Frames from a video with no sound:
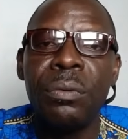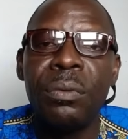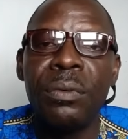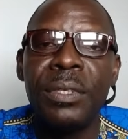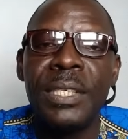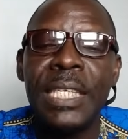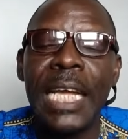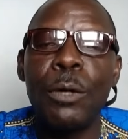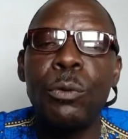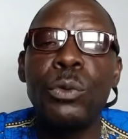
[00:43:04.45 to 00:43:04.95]

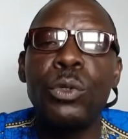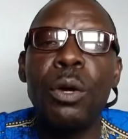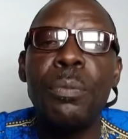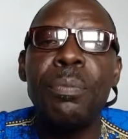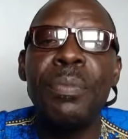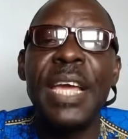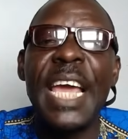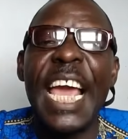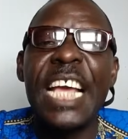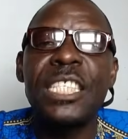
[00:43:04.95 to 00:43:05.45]
there will not
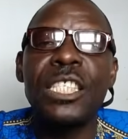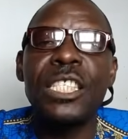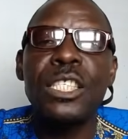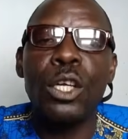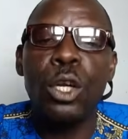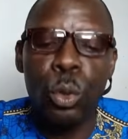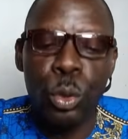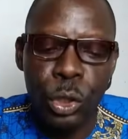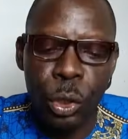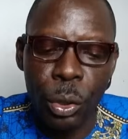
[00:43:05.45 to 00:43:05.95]
be
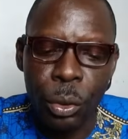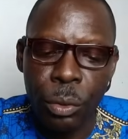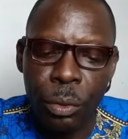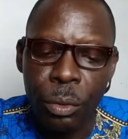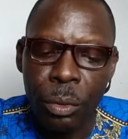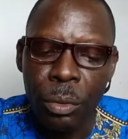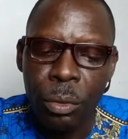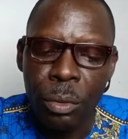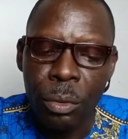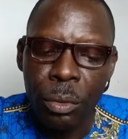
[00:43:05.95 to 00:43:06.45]
exclusion,
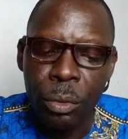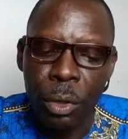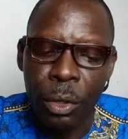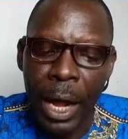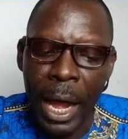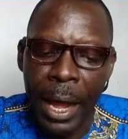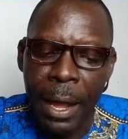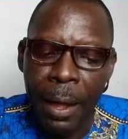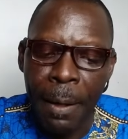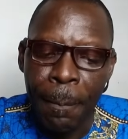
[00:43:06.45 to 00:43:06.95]
all
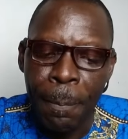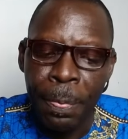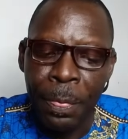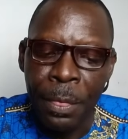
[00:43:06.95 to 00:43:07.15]
right,